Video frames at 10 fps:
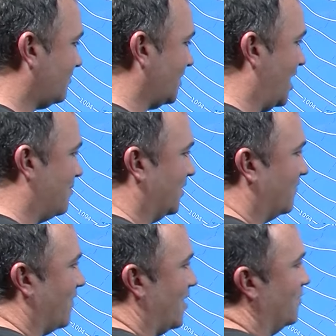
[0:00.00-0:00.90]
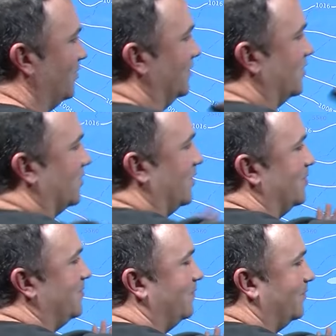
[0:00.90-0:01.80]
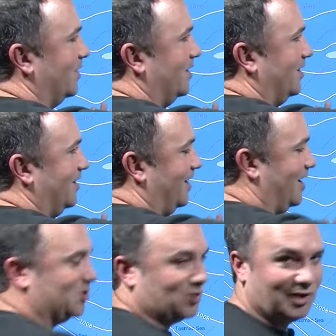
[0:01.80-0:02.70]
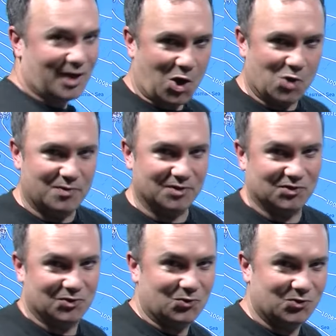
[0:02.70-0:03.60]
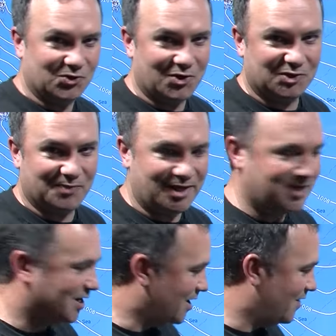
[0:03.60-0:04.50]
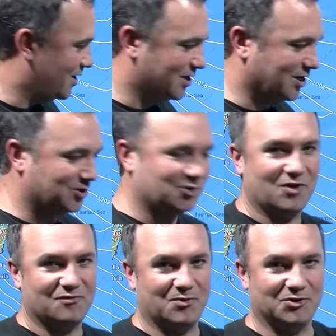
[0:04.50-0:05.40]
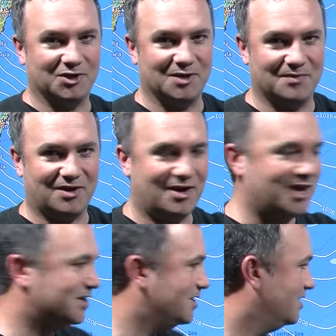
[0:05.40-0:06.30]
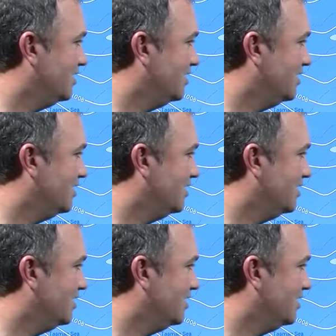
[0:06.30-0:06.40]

a big front moving through. It sort of like opens the door, so to speak, and then you get a trough pushing in behind.